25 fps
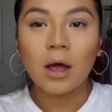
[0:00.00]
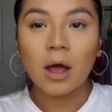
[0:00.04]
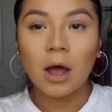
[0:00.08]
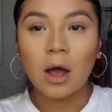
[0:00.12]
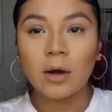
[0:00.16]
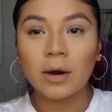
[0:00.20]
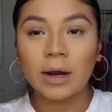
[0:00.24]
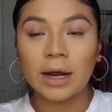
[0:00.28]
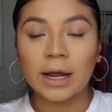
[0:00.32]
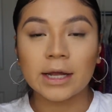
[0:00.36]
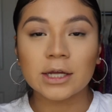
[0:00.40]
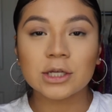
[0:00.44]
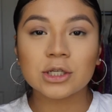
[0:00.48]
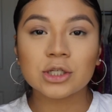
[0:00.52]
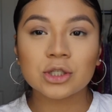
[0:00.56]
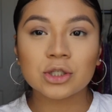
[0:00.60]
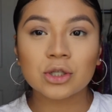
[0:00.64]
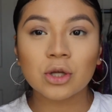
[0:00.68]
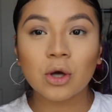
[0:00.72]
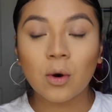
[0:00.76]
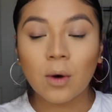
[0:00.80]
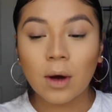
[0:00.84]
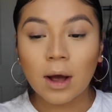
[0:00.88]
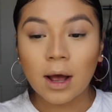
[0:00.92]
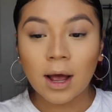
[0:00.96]
Okay,
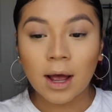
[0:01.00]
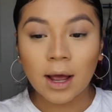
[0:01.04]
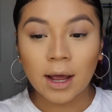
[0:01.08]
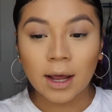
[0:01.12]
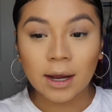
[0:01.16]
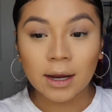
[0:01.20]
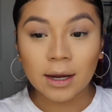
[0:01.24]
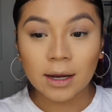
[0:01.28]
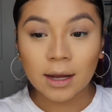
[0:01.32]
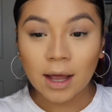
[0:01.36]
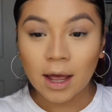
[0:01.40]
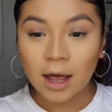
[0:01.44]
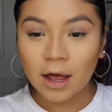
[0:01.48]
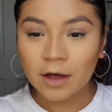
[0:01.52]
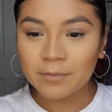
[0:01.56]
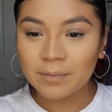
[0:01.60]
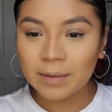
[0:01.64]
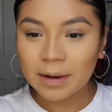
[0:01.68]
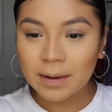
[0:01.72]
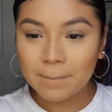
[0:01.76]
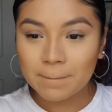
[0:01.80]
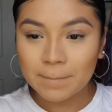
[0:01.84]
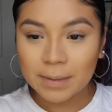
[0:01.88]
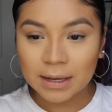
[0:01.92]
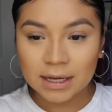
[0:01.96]
so I have
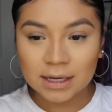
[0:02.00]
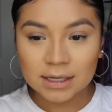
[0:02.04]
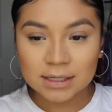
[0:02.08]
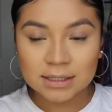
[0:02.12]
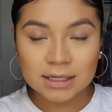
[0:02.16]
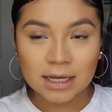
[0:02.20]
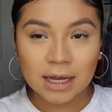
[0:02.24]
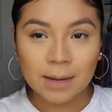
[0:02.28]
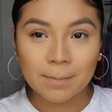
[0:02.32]
my base